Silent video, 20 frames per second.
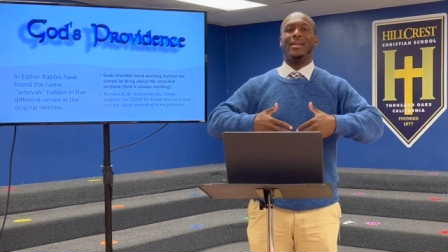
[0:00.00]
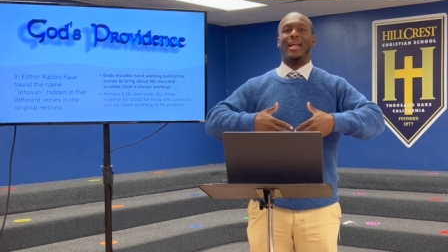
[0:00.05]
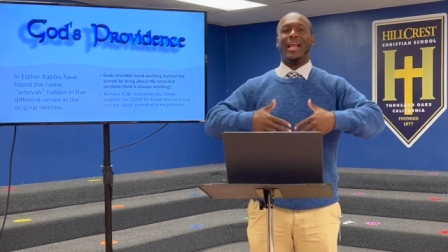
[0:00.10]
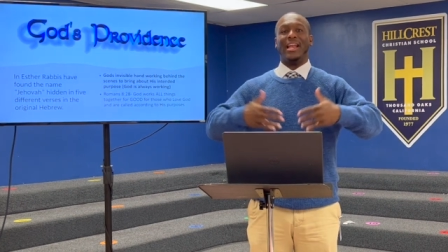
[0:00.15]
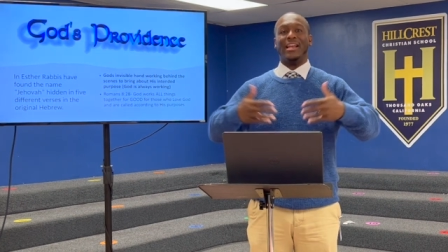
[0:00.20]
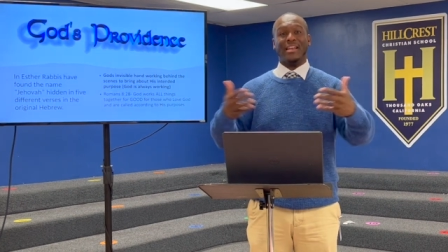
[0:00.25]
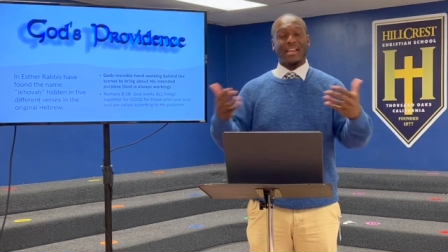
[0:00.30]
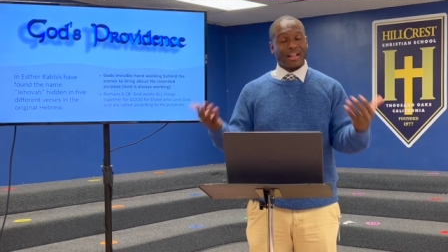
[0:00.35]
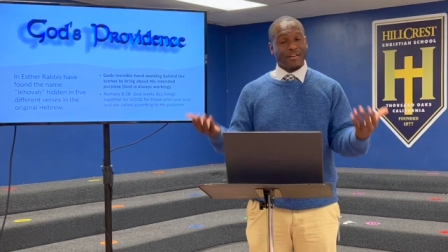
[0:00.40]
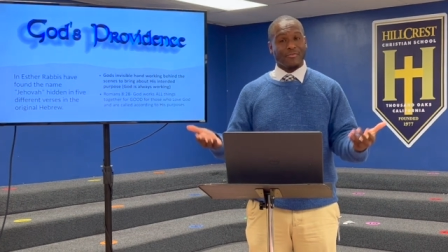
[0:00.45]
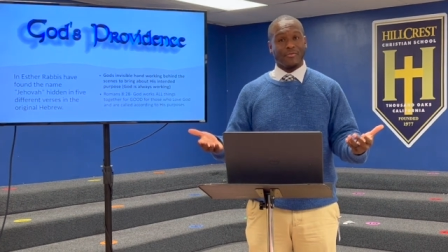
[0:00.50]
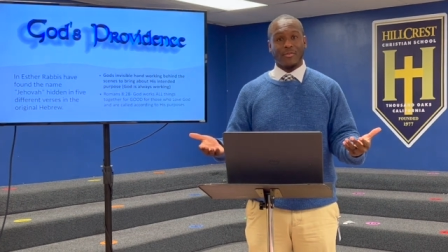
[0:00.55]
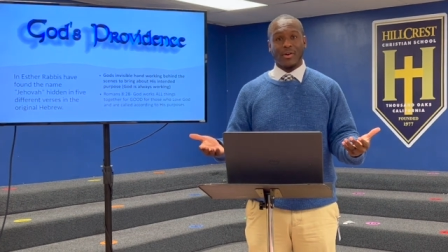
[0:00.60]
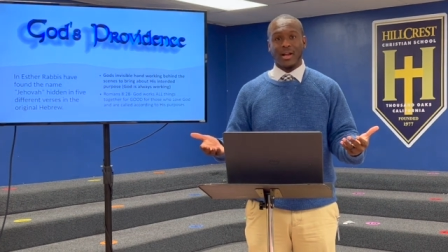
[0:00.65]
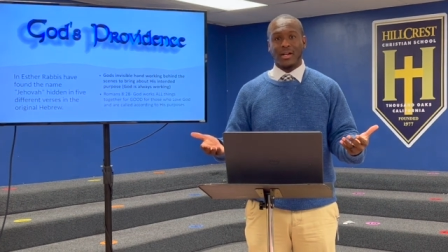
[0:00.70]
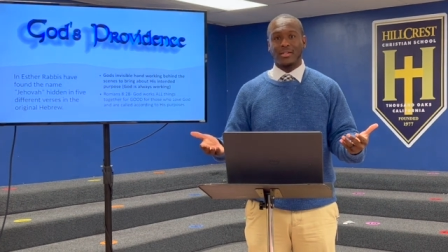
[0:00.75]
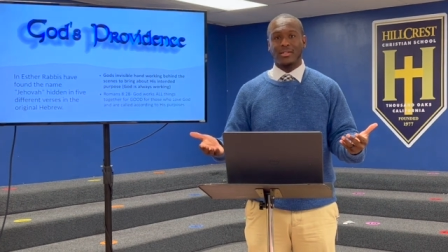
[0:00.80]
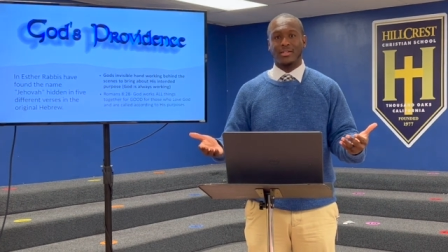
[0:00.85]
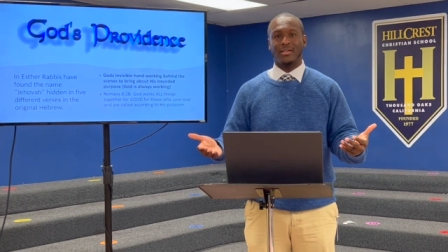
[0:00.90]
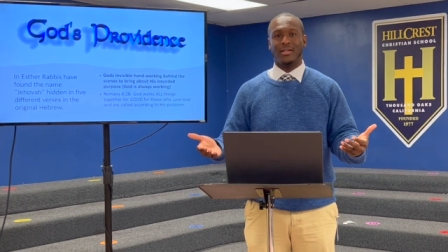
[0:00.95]

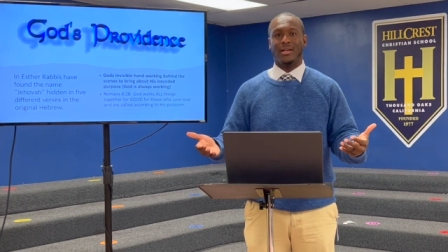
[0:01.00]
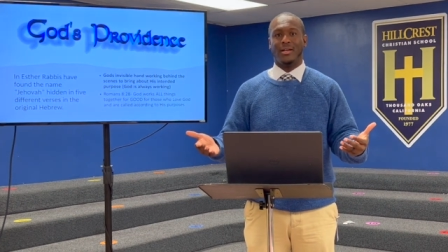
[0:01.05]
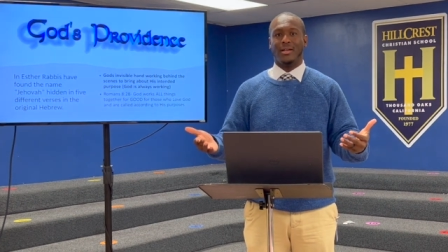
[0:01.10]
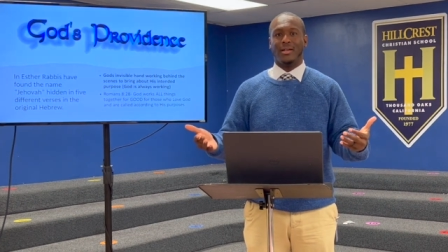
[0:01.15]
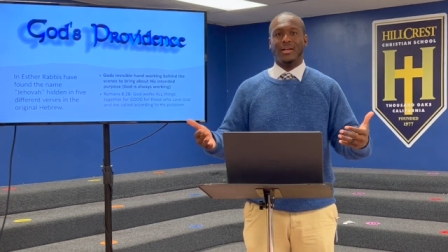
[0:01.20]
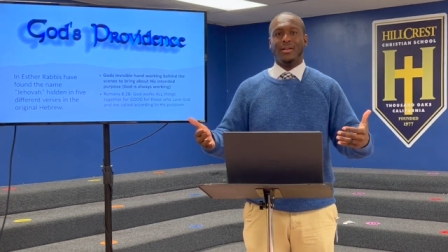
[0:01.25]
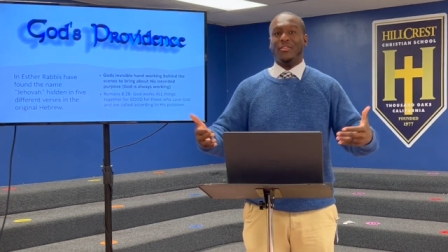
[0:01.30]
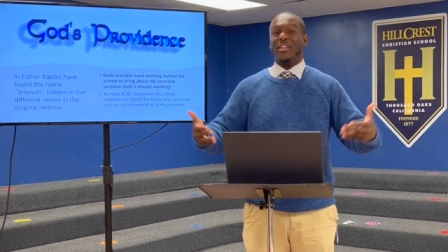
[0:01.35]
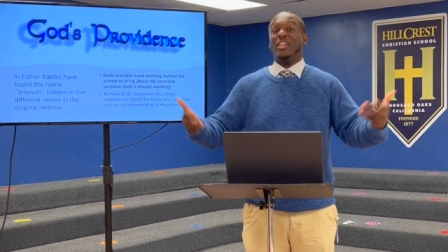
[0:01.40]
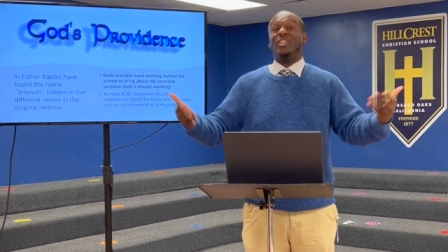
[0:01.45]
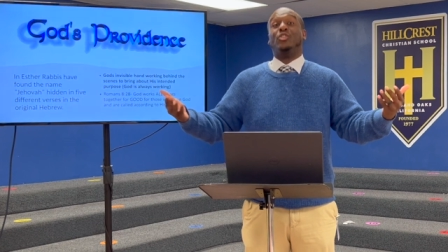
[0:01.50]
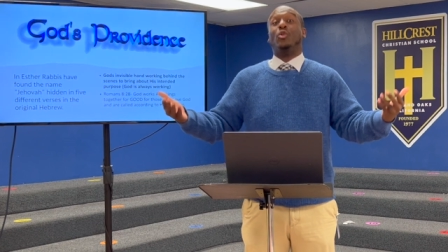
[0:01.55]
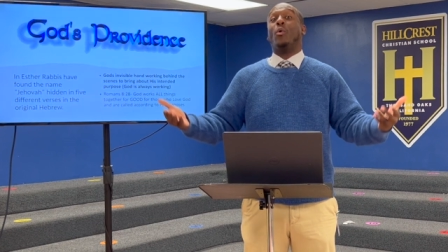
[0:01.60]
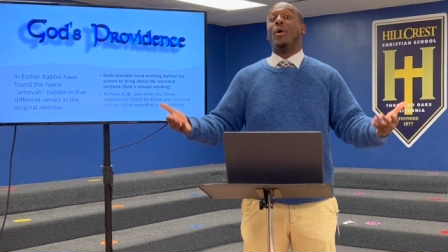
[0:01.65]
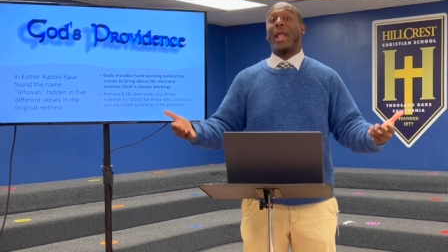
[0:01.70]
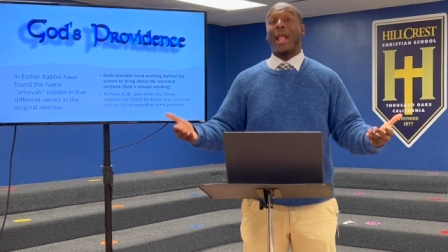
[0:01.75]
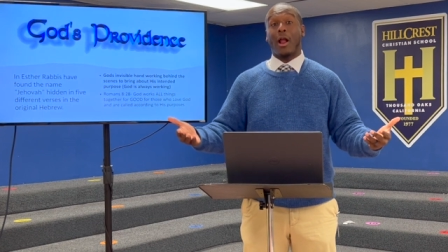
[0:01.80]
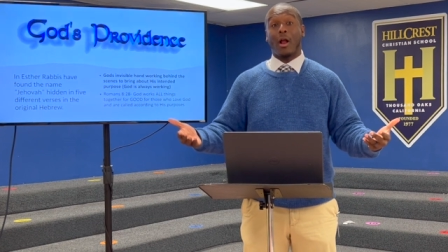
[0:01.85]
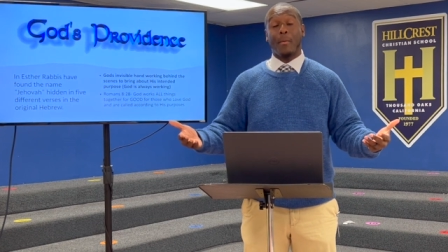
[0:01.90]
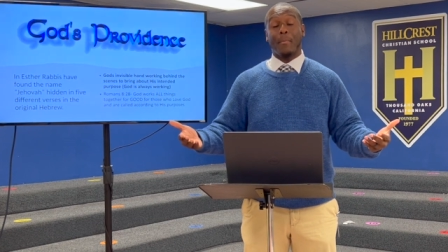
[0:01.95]
indifferent, things you don't
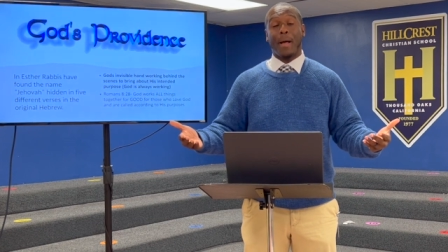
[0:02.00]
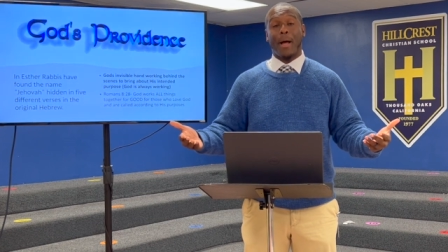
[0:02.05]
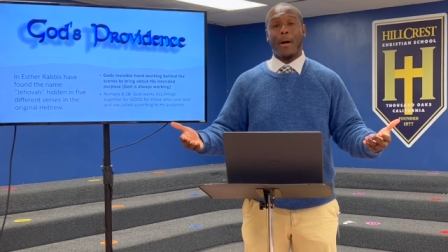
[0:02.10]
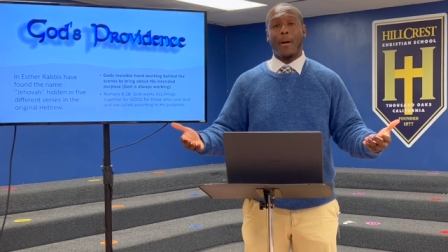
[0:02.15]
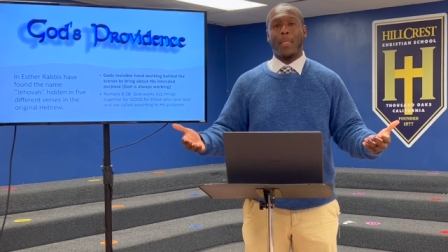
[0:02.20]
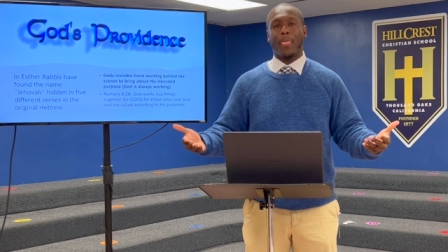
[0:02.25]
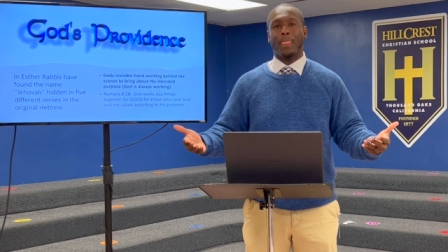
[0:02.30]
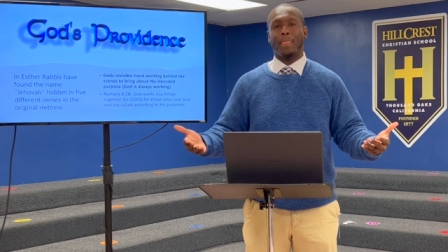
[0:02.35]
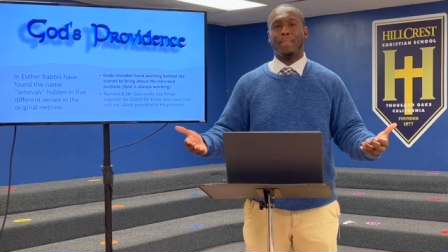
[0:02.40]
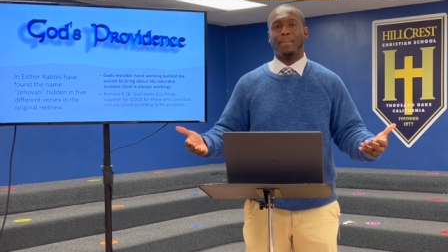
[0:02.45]
care about.